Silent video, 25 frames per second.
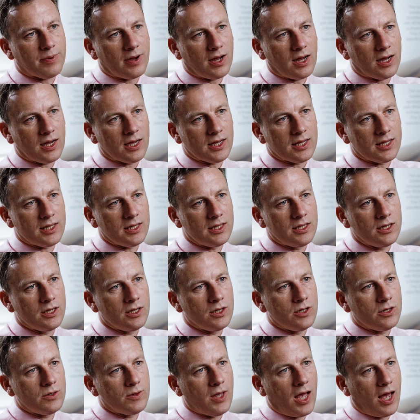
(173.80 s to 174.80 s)
by
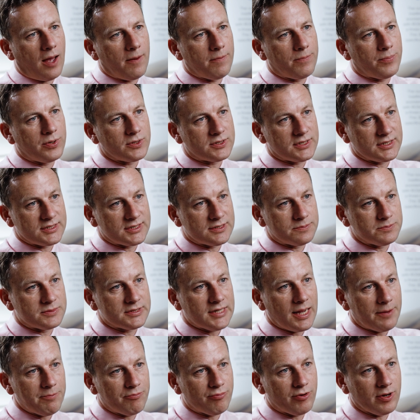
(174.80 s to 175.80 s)
um, putting some
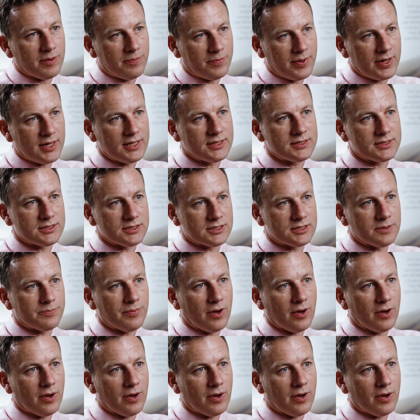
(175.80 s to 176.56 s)
temporary pins into